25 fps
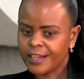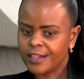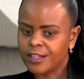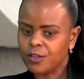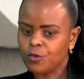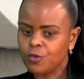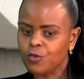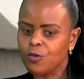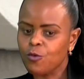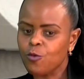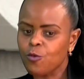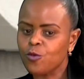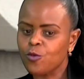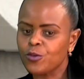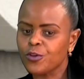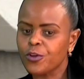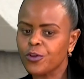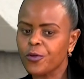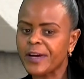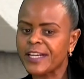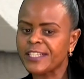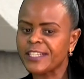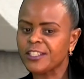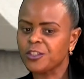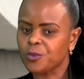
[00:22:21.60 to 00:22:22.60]
we don't
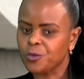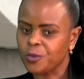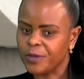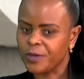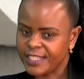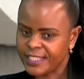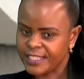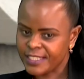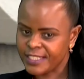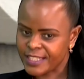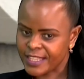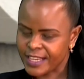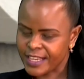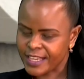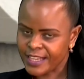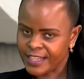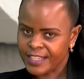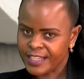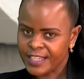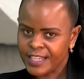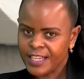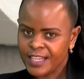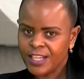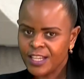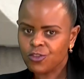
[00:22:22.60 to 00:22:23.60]
want to get there.
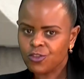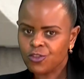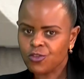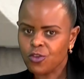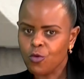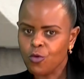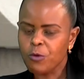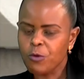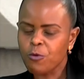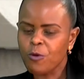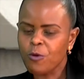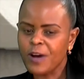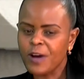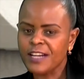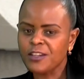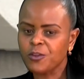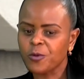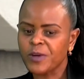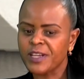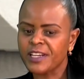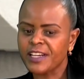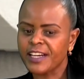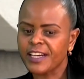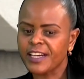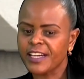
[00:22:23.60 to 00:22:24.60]
So we want to
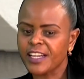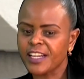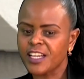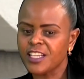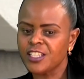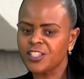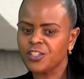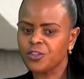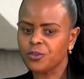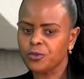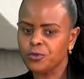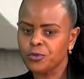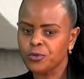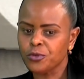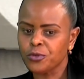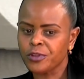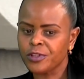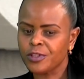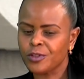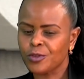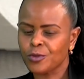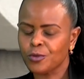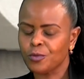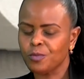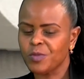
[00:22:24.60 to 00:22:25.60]
encourage
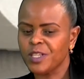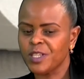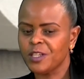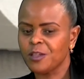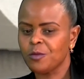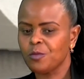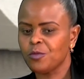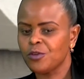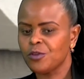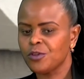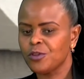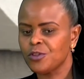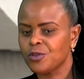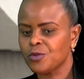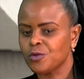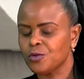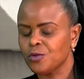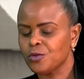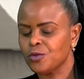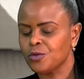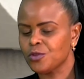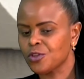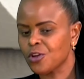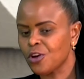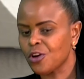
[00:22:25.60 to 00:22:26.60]
youth to be able
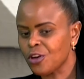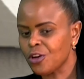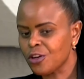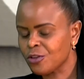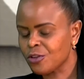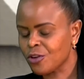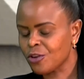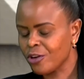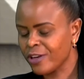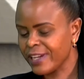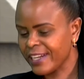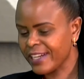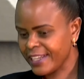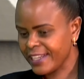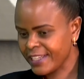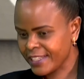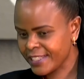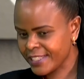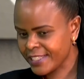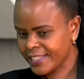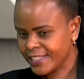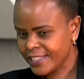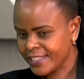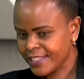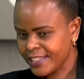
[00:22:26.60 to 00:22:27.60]
to talk,
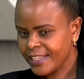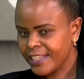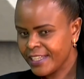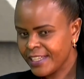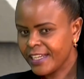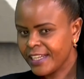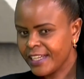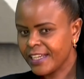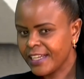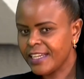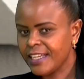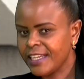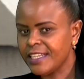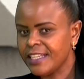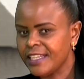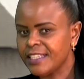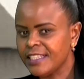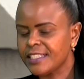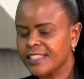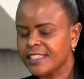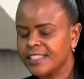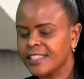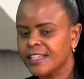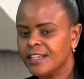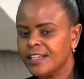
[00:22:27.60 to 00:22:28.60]
connect,
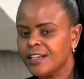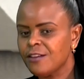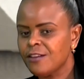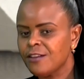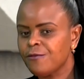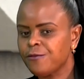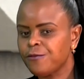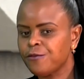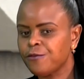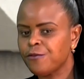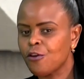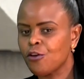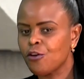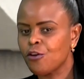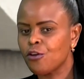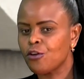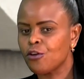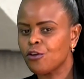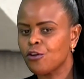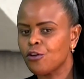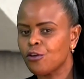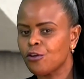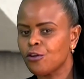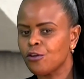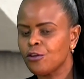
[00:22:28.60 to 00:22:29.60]
and
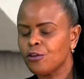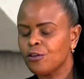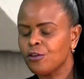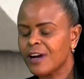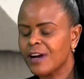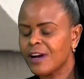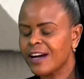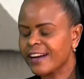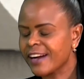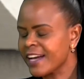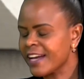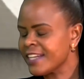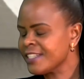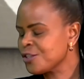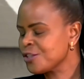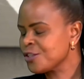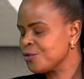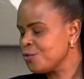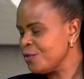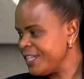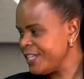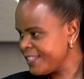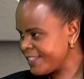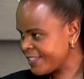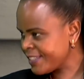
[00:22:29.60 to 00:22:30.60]
for us to
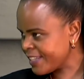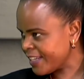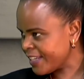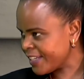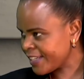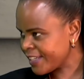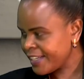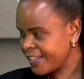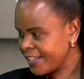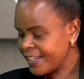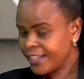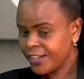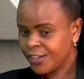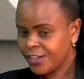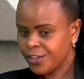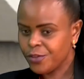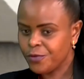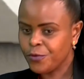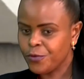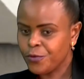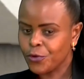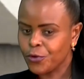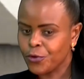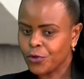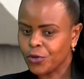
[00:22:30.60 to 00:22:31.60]
listen. If
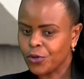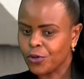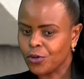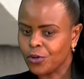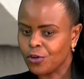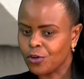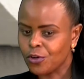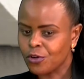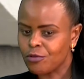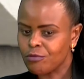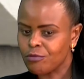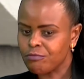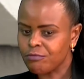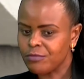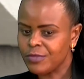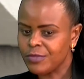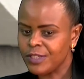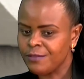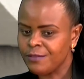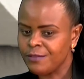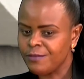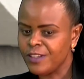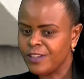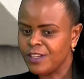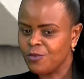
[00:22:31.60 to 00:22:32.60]
you're
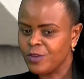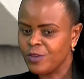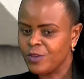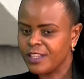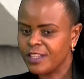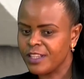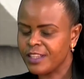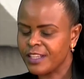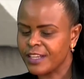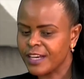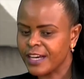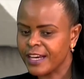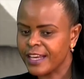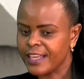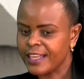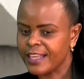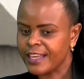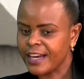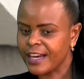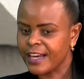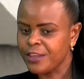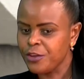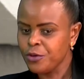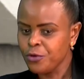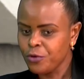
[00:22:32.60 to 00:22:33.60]
living with
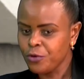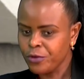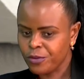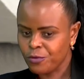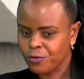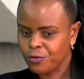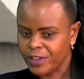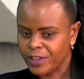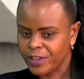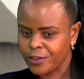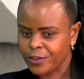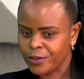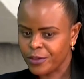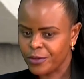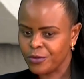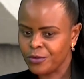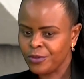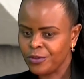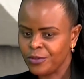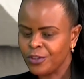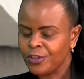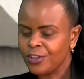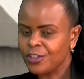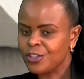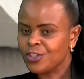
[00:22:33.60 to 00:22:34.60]
a youth with you,
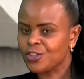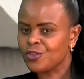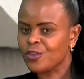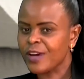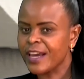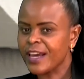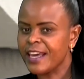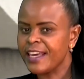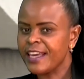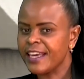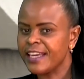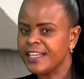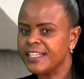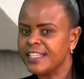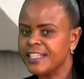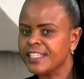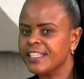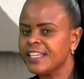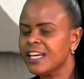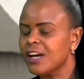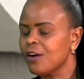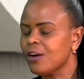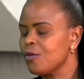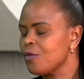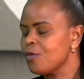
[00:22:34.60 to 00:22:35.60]
try and
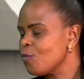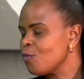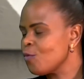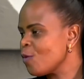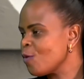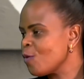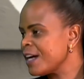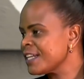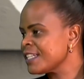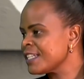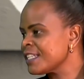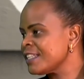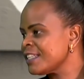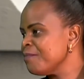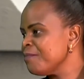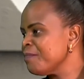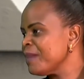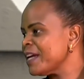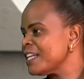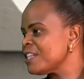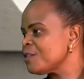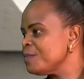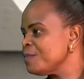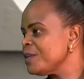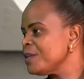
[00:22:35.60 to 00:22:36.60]
hear what they
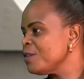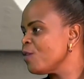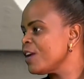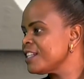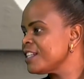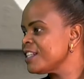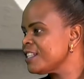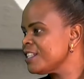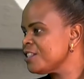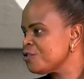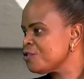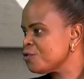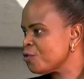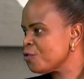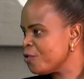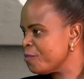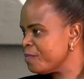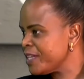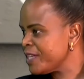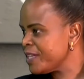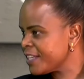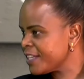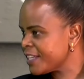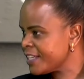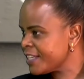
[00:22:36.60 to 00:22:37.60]
might be wanting to
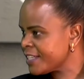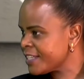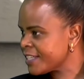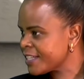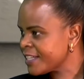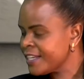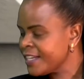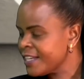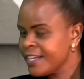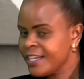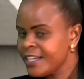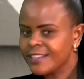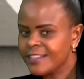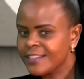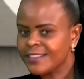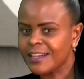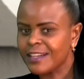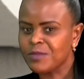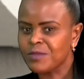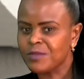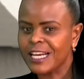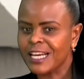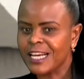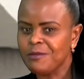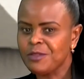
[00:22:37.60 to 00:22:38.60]
communicate.
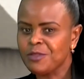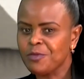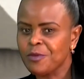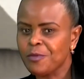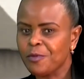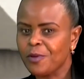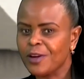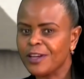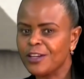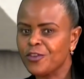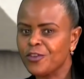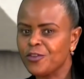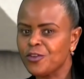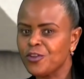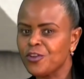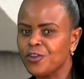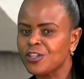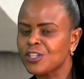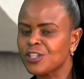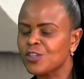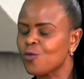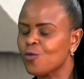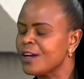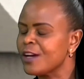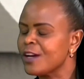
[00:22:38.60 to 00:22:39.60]
Sometimes people do
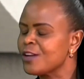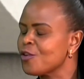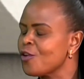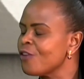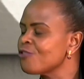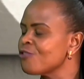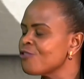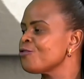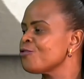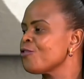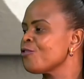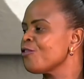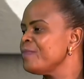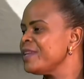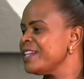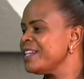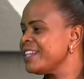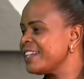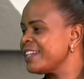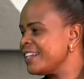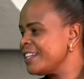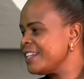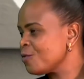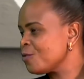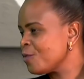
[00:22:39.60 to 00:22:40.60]
not know how to
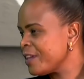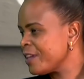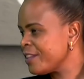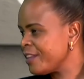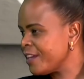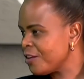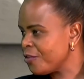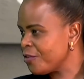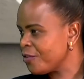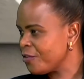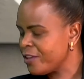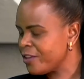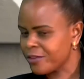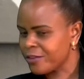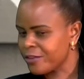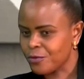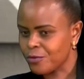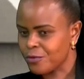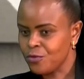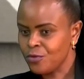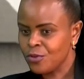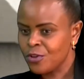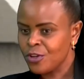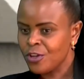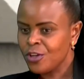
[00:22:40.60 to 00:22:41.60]
communicate what they are going
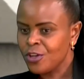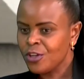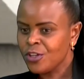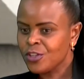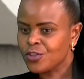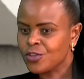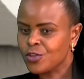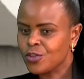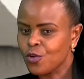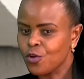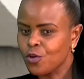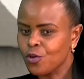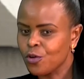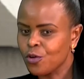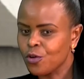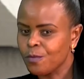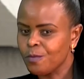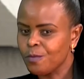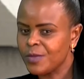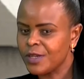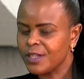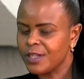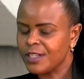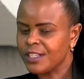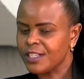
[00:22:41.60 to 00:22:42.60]
through. So it